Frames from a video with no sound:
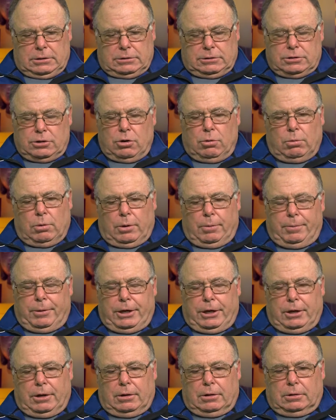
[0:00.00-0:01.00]

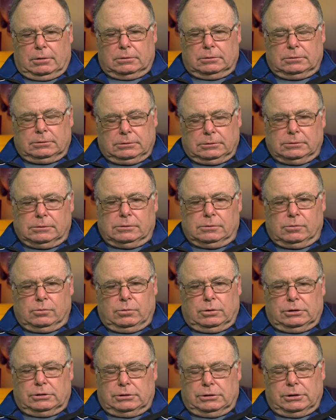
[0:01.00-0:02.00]
snowmobile
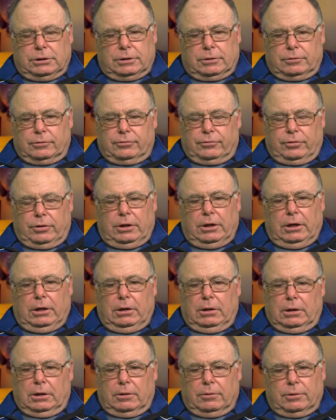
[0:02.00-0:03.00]
with a single
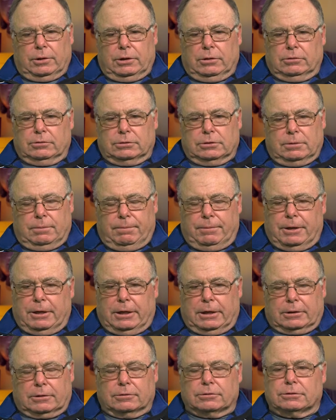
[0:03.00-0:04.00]
ski that we used to
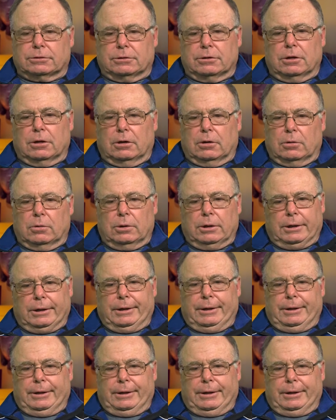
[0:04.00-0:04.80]
pack the snow,